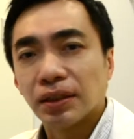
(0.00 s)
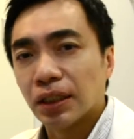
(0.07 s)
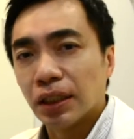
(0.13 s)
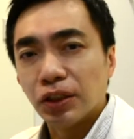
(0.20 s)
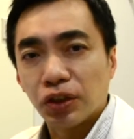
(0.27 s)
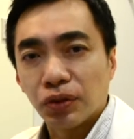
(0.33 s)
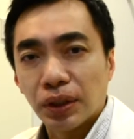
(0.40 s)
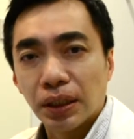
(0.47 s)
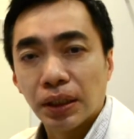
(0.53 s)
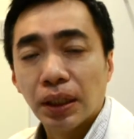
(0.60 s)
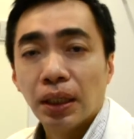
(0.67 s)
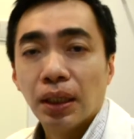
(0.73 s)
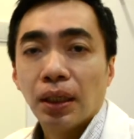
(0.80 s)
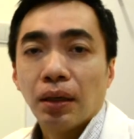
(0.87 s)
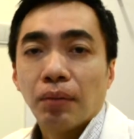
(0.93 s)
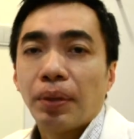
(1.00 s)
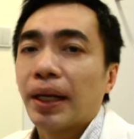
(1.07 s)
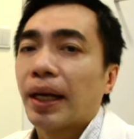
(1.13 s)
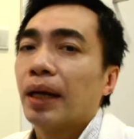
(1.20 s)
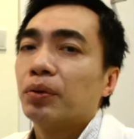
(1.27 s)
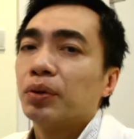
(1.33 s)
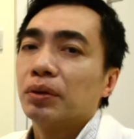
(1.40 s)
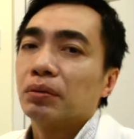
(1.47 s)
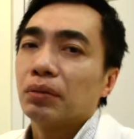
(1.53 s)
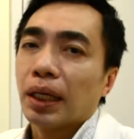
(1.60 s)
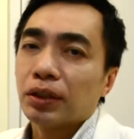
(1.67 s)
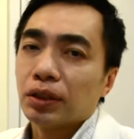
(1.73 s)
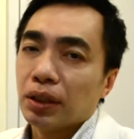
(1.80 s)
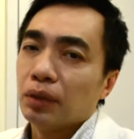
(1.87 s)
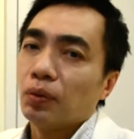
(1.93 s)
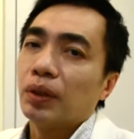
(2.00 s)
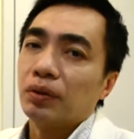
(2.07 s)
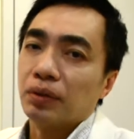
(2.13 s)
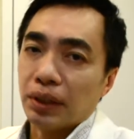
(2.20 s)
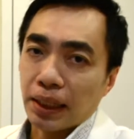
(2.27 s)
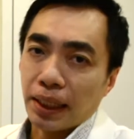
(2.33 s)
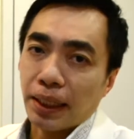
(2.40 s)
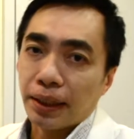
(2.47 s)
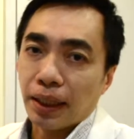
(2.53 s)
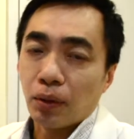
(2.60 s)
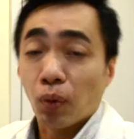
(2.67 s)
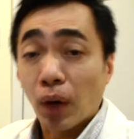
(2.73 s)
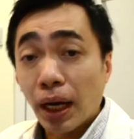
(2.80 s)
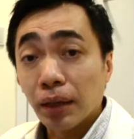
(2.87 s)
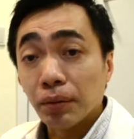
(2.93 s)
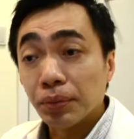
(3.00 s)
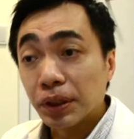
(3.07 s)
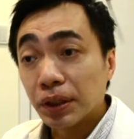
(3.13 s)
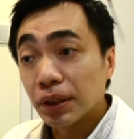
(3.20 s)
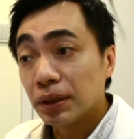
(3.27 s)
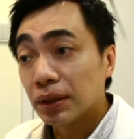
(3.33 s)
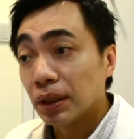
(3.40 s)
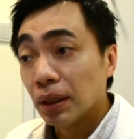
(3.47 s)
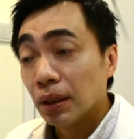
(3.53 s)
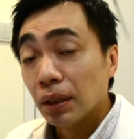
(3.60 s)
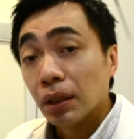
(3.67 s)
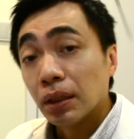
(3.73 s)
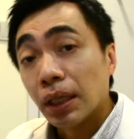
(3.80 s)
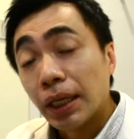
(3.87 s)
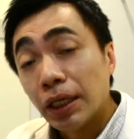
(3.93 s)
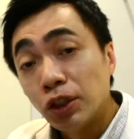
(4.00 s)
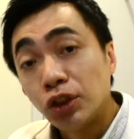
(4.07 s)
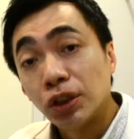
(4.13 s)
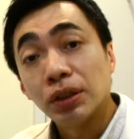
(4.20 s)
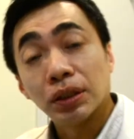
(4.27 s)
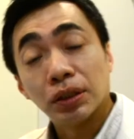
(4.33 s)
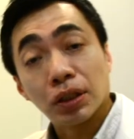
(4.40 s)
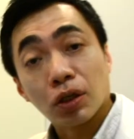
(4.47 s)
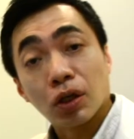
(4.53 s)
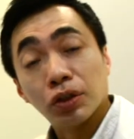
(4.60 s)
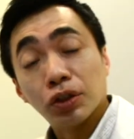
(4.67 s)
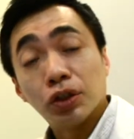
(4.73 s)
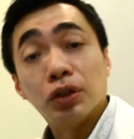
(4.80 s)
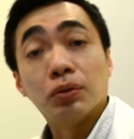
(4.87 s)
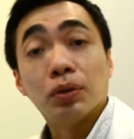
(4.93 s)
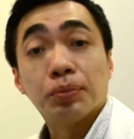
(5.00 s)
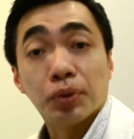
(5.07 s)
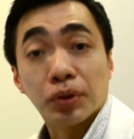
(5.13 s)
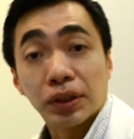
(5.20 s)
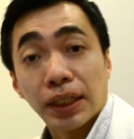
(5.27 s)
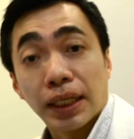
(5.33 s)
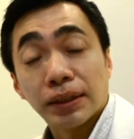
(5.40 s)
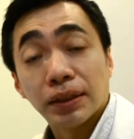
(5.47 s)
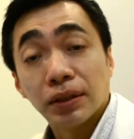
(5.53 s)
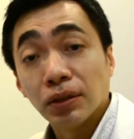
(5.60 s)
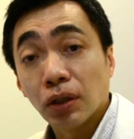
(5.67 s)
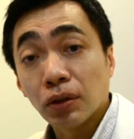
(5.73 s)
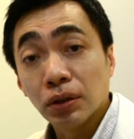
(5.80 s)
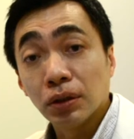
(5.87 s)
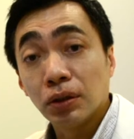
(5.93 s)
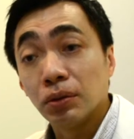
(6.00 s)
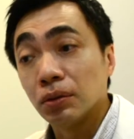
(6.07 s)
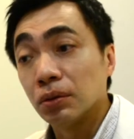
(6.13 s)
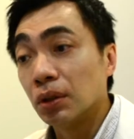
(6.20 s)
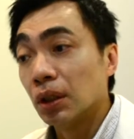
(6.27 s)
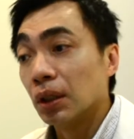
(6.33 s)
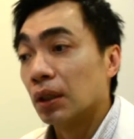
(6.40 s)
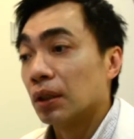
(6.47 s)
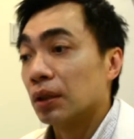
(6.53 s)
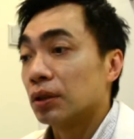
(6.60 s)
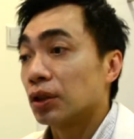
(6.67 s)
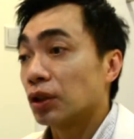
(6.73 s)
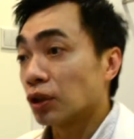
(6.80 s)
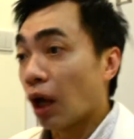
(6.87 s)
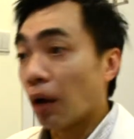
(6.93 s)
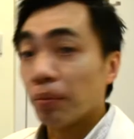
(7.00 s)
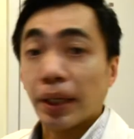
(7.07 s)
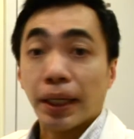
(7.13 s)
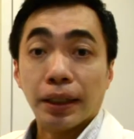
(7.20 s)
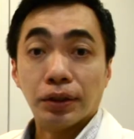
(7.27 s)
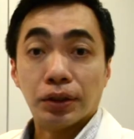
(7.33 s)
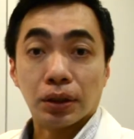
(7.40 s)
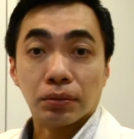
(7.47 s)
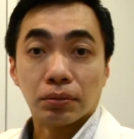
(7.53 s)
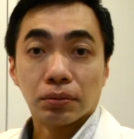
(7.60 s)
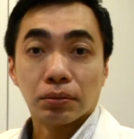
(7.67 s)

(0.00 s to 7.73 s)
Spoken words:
surgery, but I could actually want to delay that. Why? Because aging is a continual process. It's nothing to stop aging.